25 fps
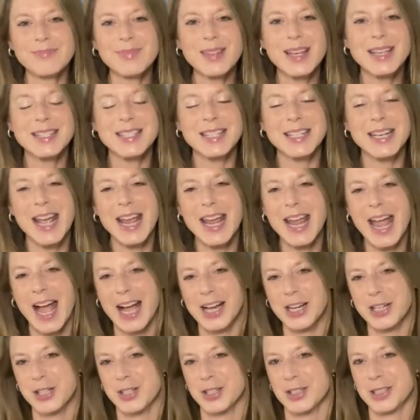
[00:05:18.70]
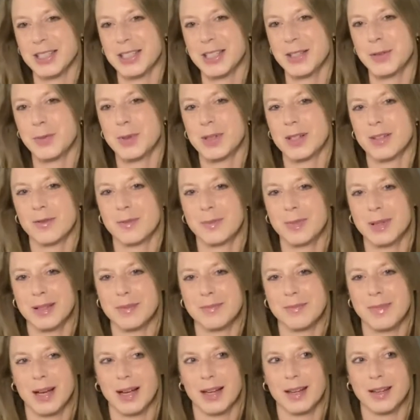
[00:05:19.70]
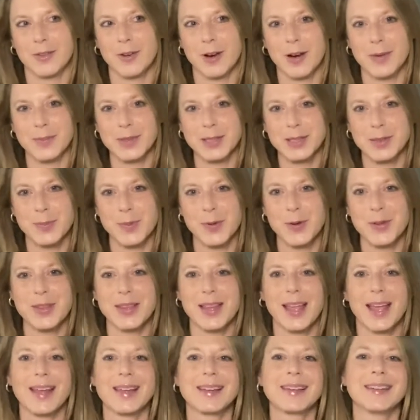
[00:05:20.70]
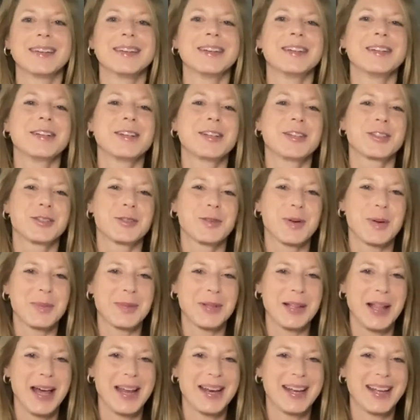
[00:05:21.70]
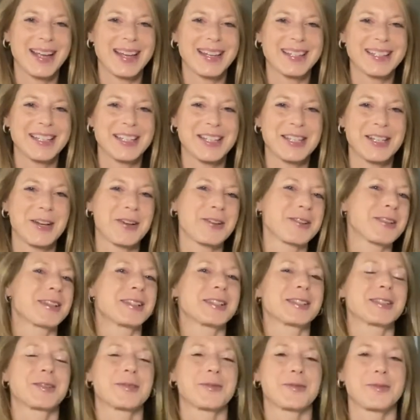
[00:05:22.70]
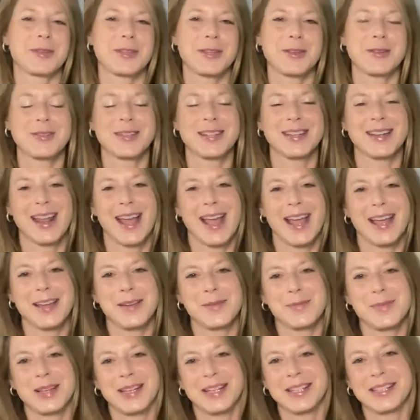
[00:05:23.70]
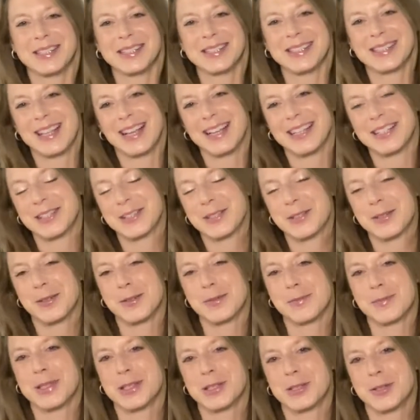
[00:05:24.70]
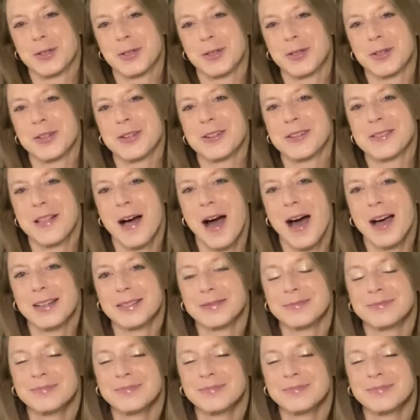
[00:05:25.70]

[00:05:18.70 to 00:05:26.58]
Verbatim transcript: Today actually would have been my grandma's birthday, so I'm glad I get to share this with you today because I still miss her a lot.